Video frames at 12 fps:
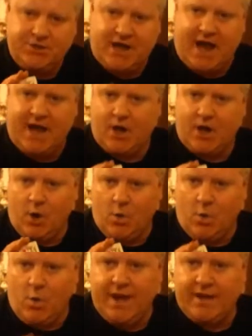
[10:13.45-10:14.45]
the jack
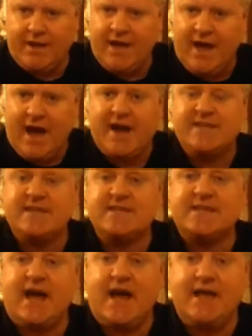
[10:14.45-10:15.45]
away, and it's a
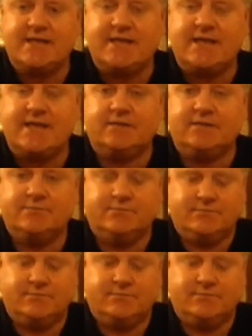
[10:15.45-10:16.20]
side steal.